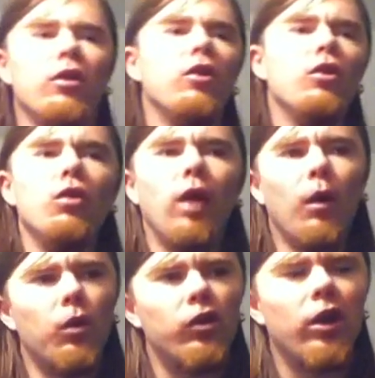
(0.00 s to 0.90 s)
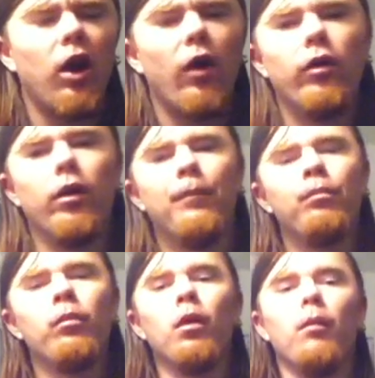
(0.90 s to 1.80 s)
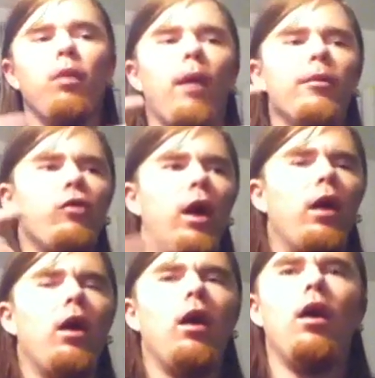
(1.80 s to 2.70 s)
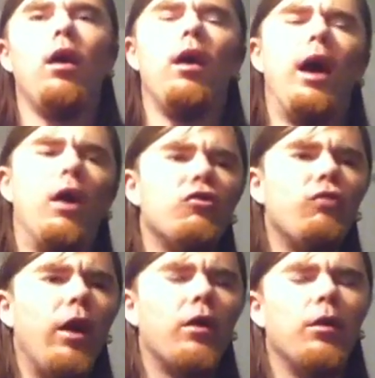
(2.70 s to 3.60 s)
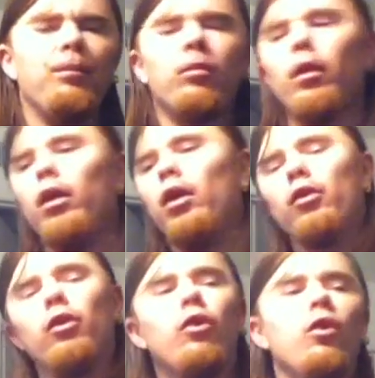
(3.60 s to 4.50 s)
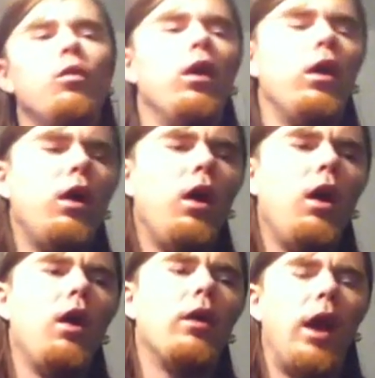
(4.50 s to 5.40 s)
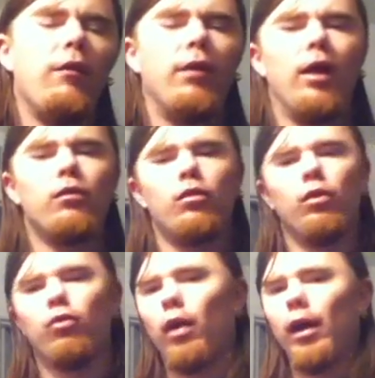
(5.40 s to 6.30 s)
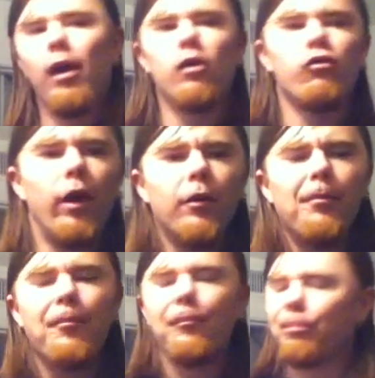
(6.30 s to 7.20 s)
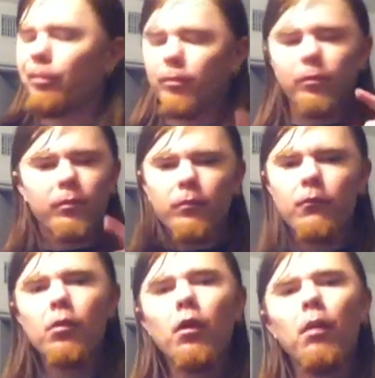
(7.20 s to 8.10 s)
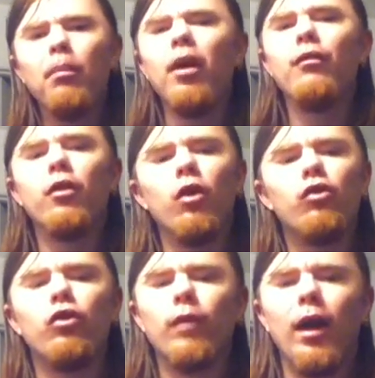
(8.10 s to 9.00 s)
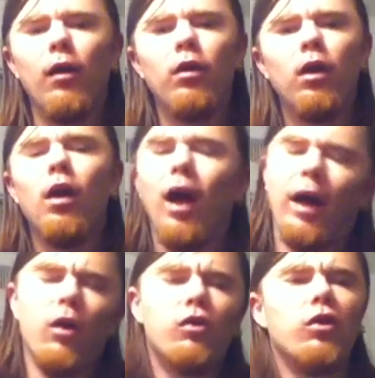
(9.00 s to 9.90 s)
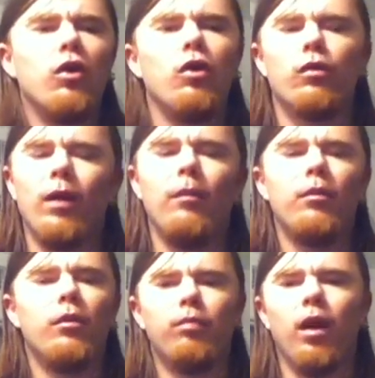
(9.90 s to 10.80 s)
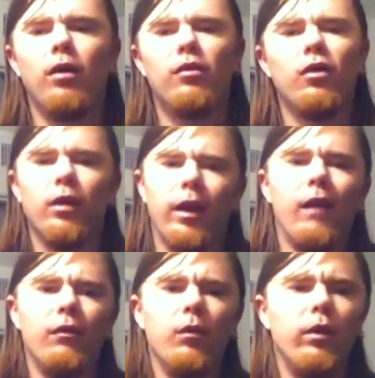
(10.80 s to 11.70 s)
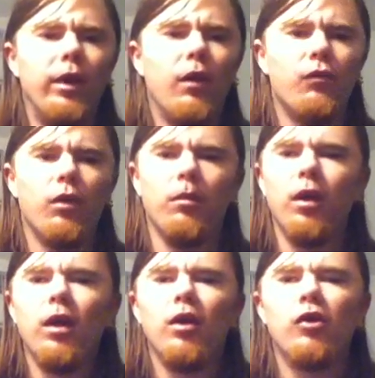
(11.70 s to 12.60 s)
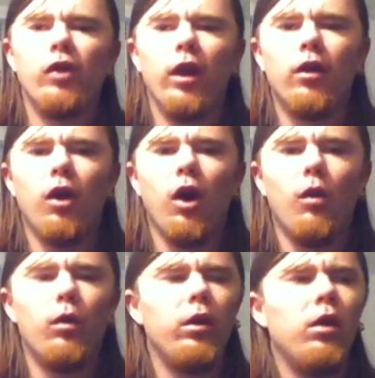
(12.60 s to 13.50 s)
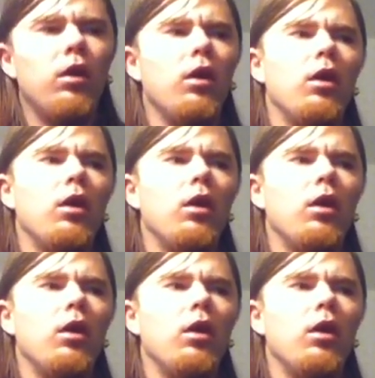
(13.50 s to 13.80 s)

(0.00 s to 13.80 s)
going to do like what Shane Carwin did. Probably try to outstrike him. He's going to do what Cain Velasquez did, try to outstrike him. But if it goes to the ground, I know it's going to go to the ground because Brock's taken everyone down from Shane Carwin